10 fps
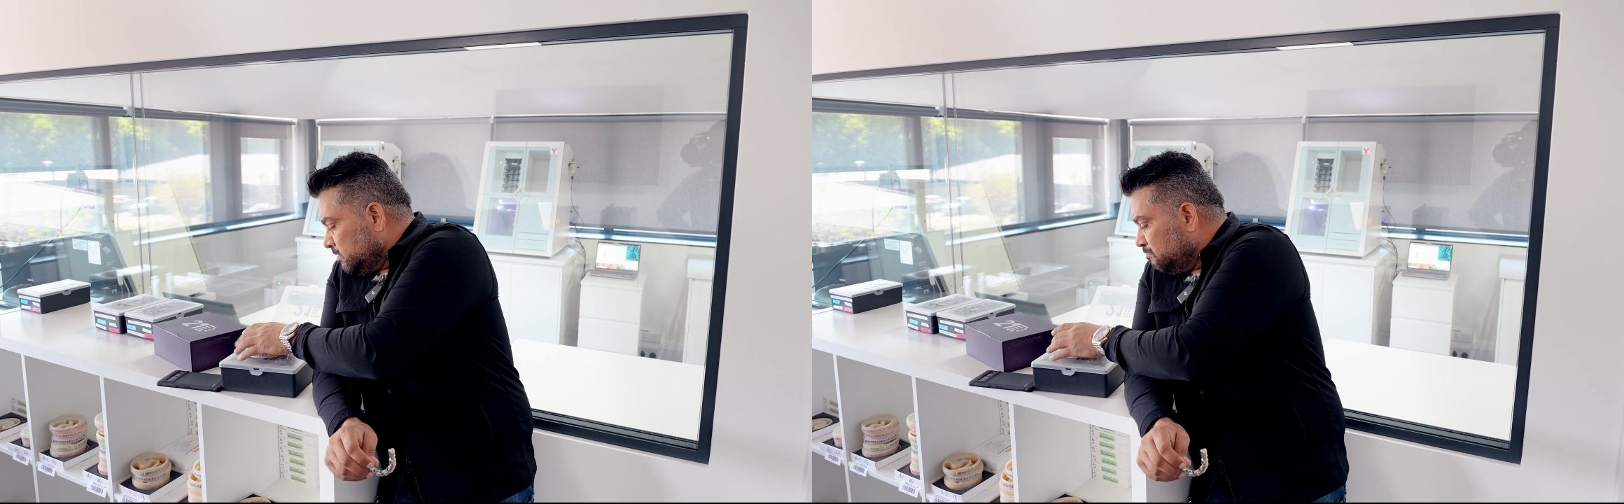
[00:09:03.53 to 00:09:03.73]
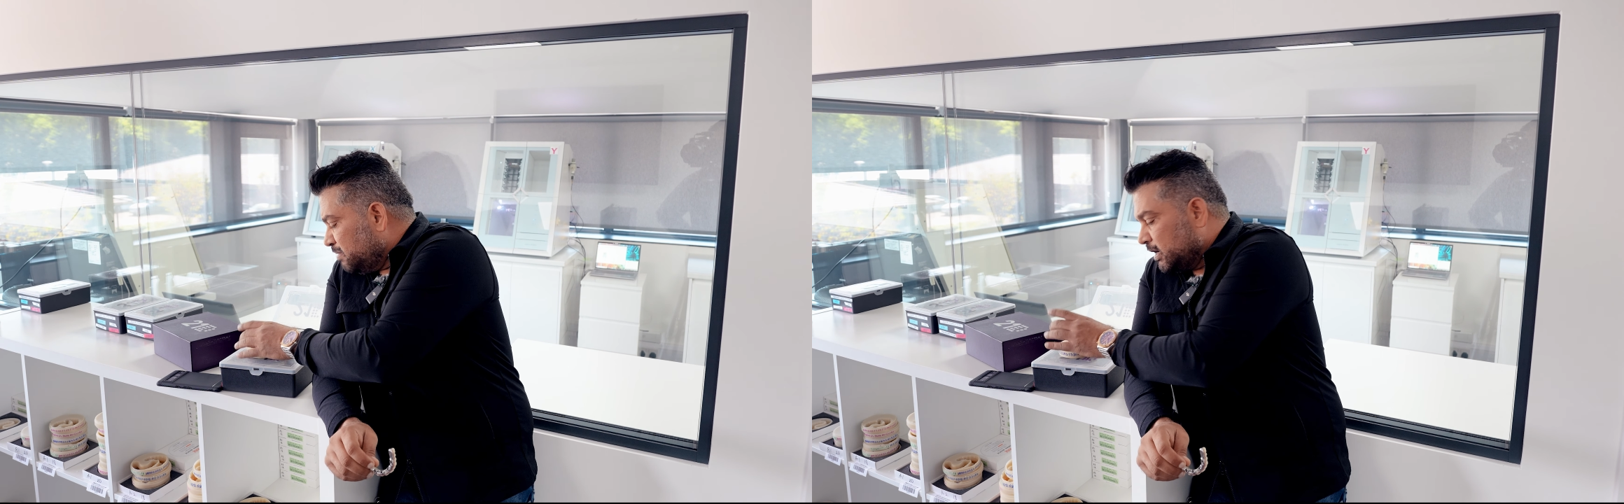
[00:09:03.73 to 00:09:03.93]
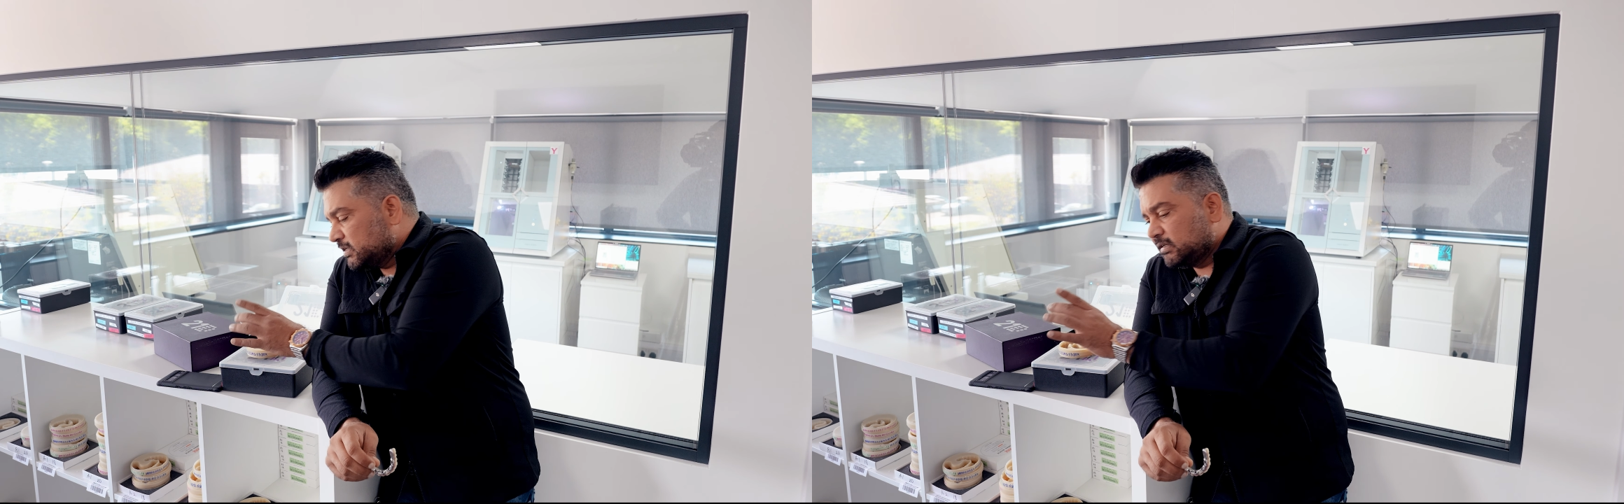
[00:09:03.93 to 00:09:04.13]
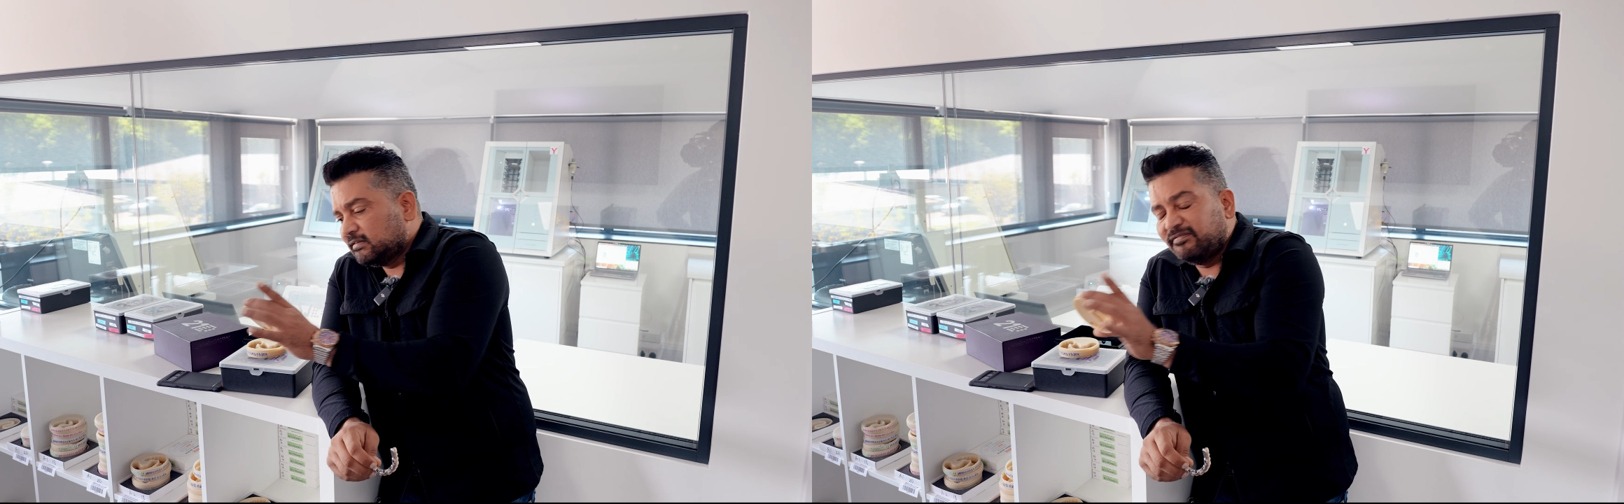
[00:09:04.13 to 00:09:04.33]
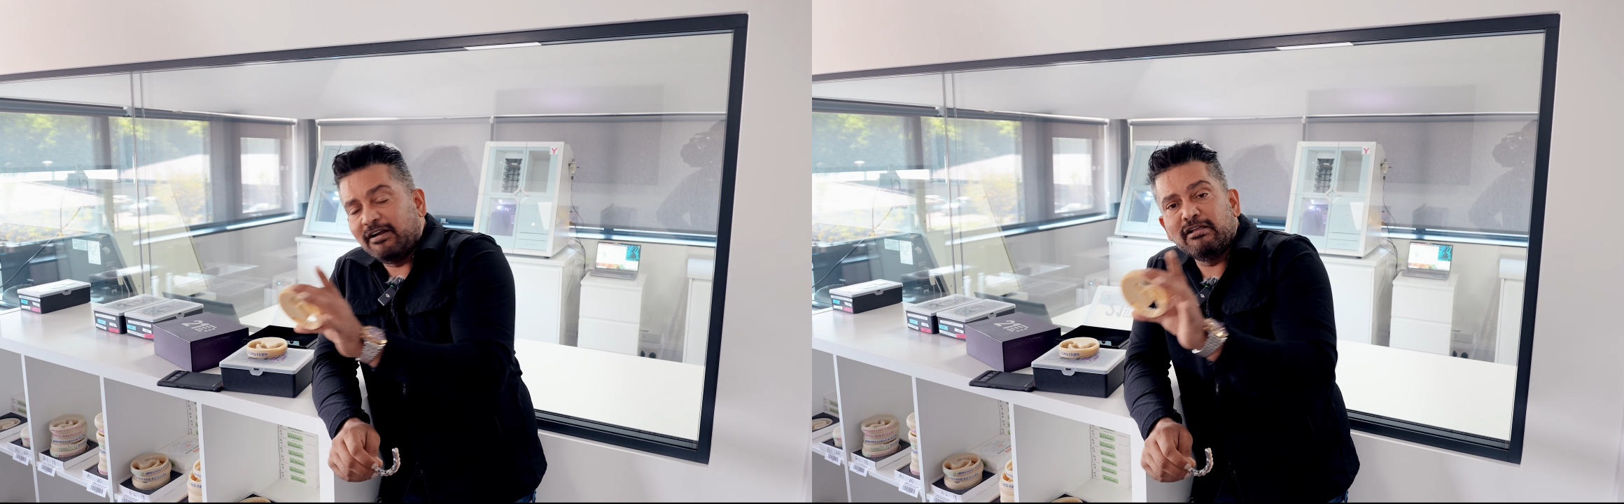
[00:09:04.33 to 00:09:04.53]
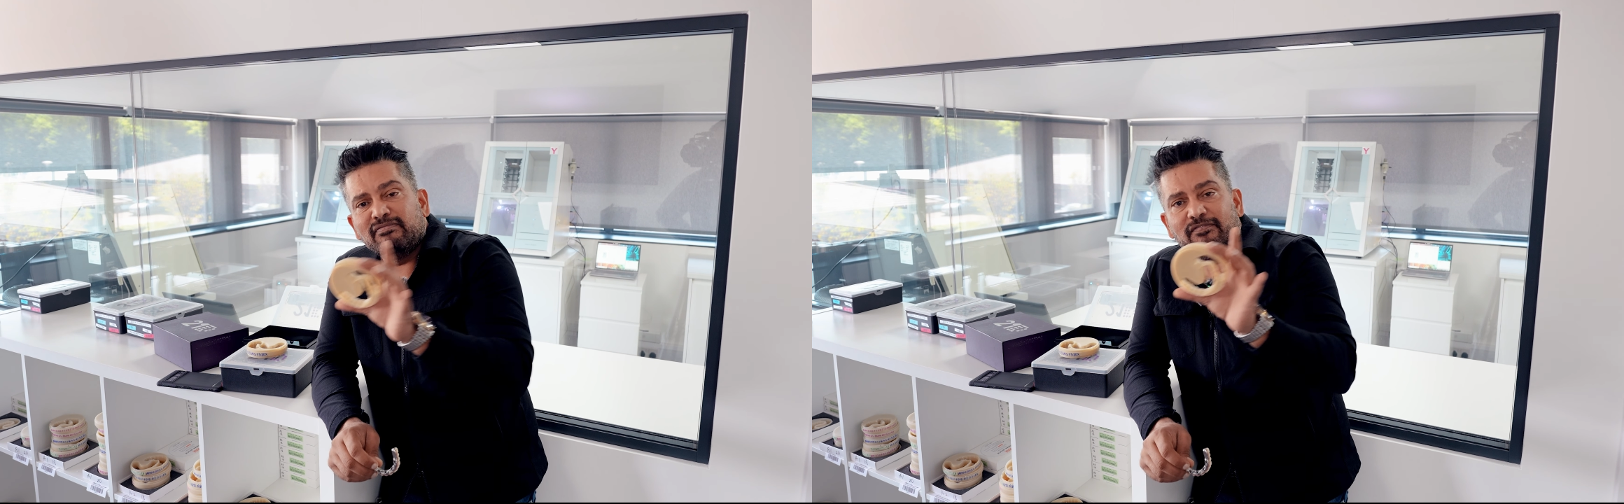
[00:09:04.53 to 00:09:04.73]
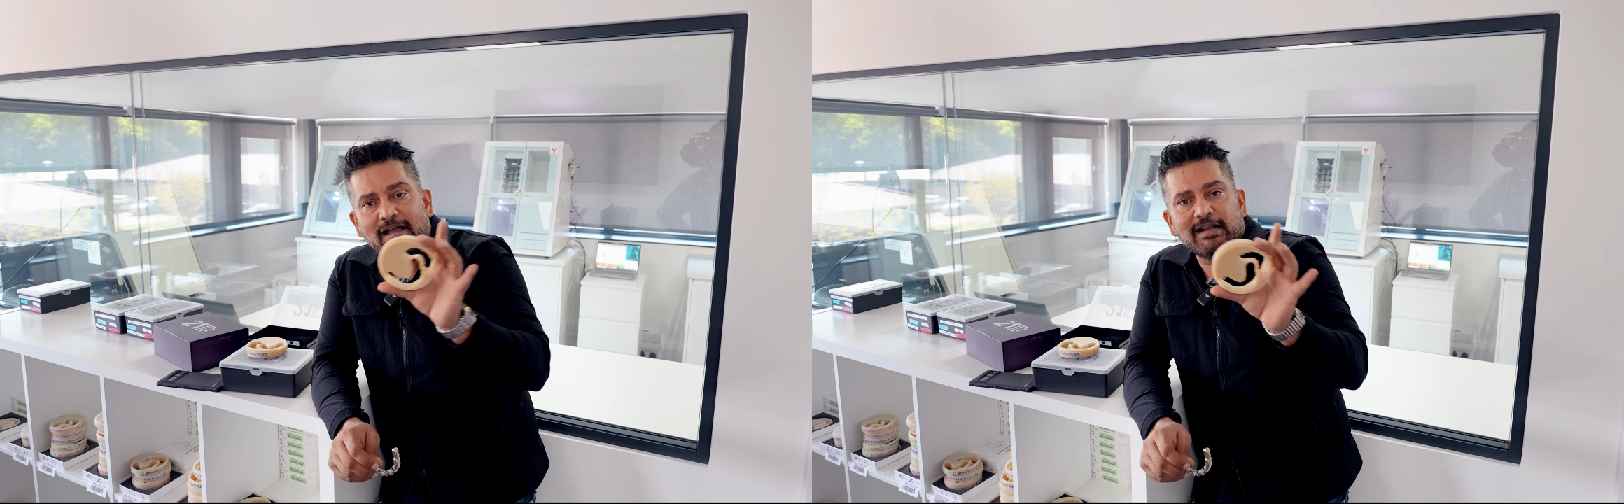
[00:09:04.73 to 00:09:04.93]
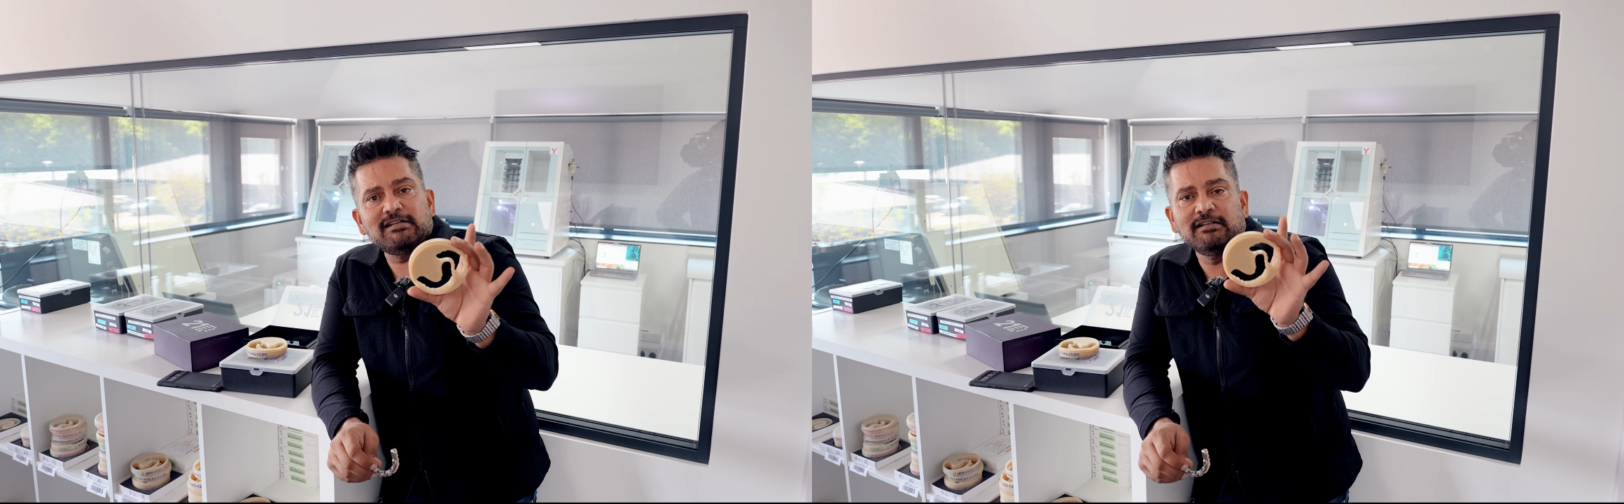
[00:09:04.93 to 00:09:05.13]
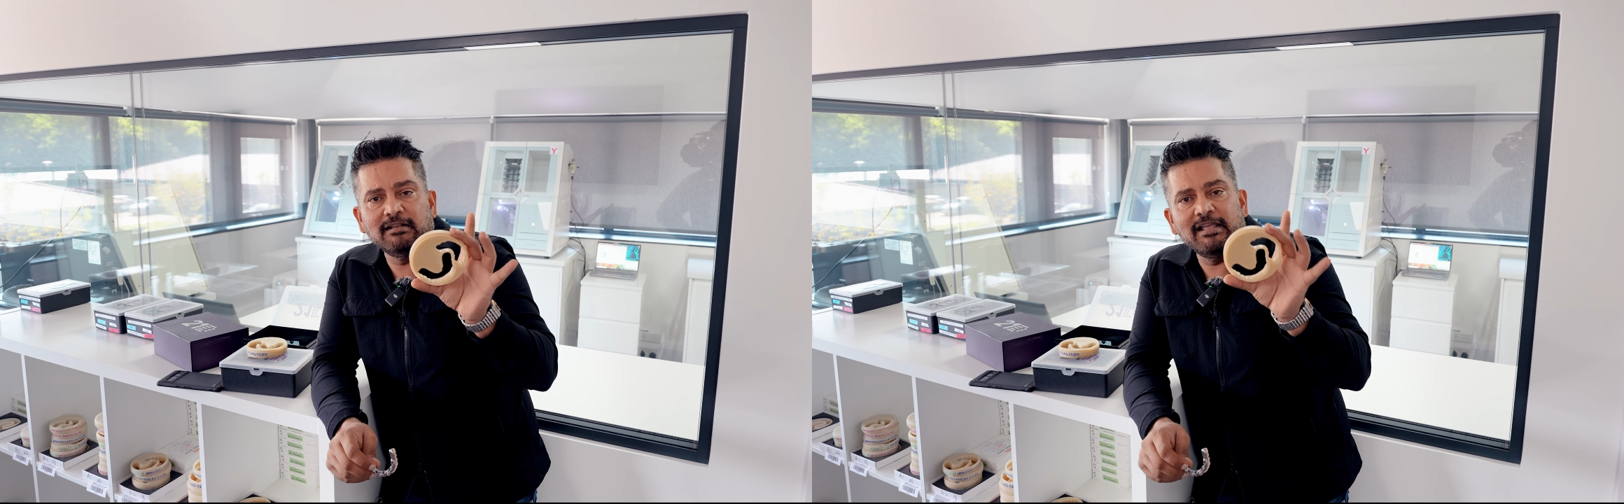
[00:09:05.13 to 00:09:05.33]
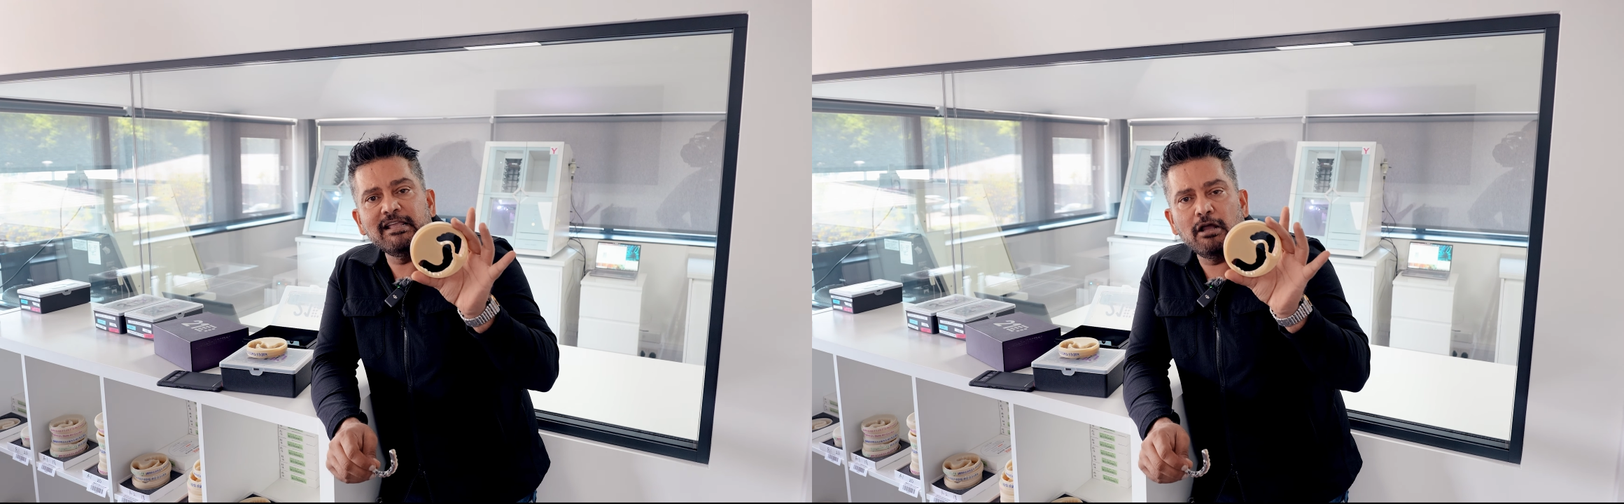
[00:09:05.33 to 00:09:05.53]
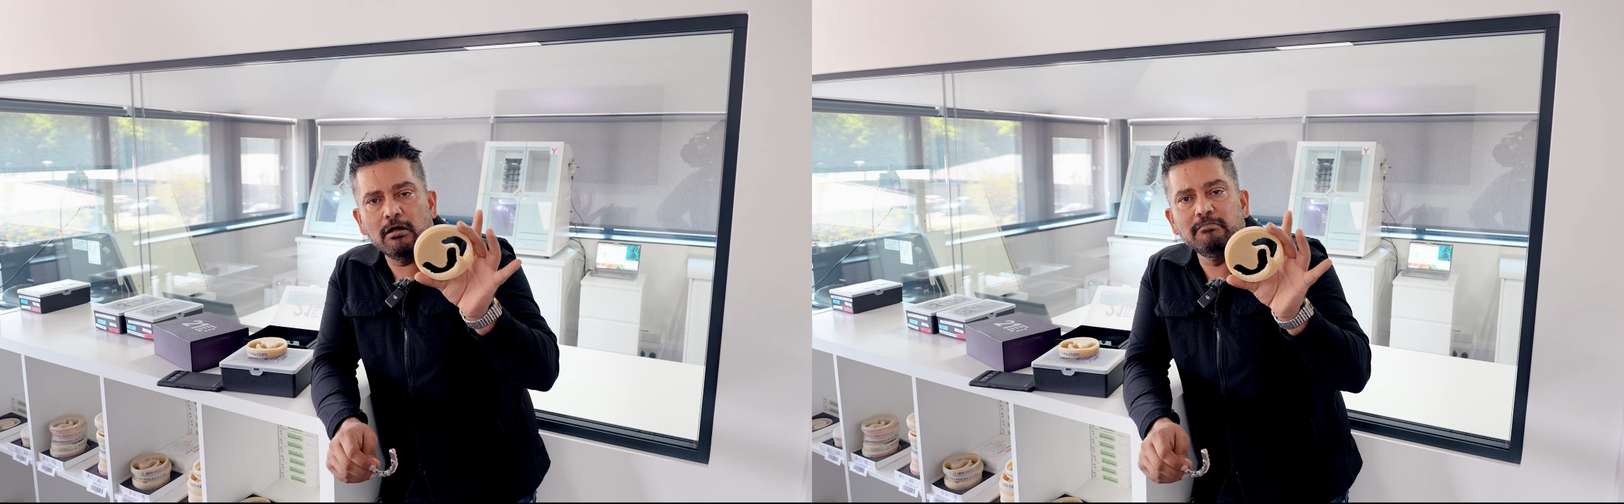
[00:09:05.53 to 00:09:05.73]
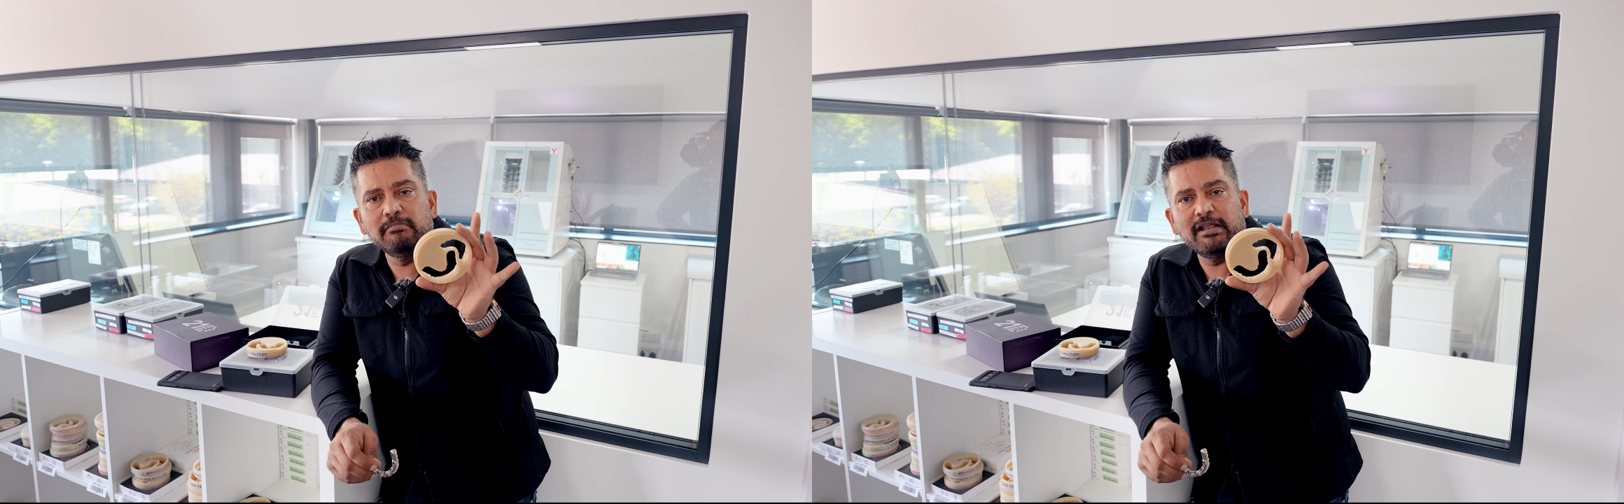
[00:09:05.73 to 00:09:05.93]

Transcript: But the very fact that they come